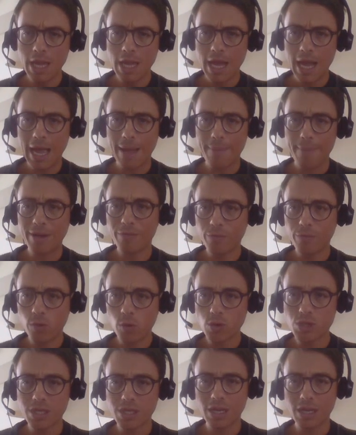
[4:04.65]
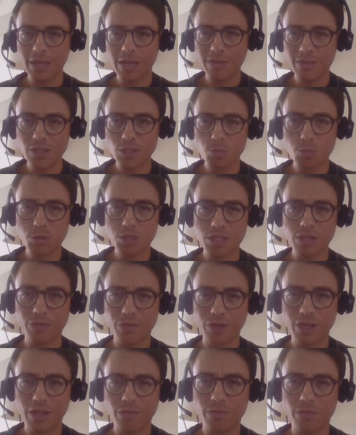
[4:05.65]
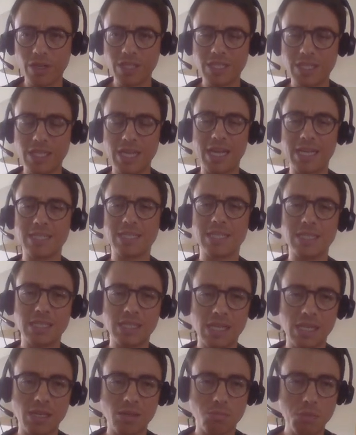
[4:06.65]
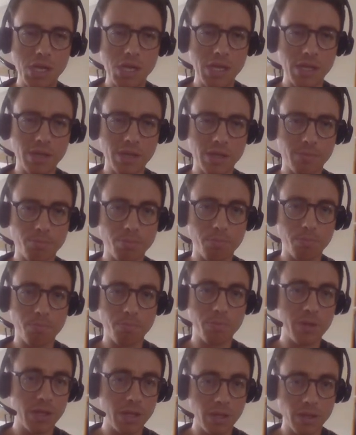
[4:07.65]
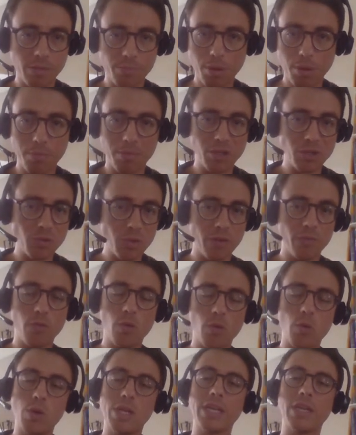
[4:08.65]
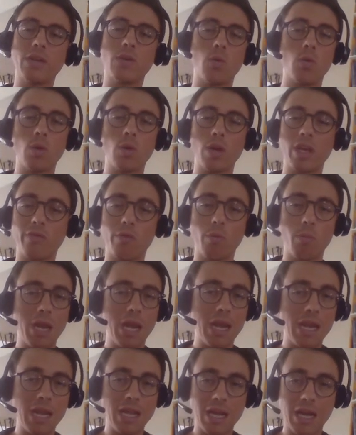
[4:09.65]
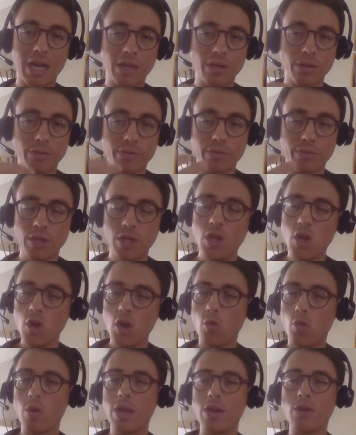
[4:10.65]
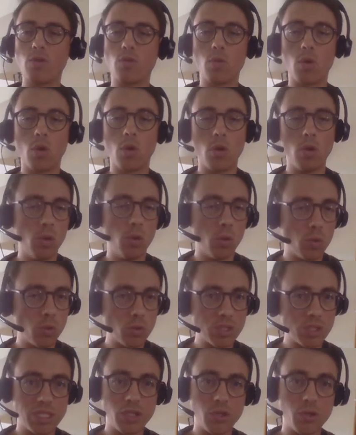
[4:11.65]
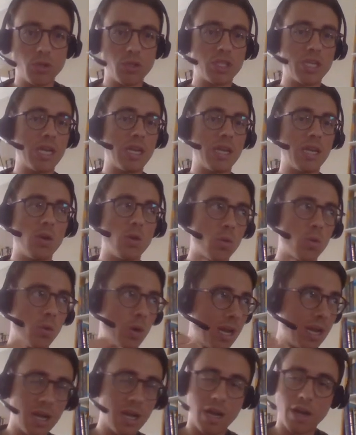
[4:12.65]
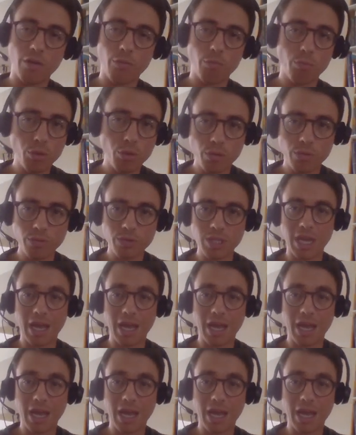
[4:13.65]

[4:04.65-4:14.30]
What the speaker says: Unfortunately, this specific investor hasn't sent me the Property 24 link or given me any kind of rent roll or COJ or any kind of proofs.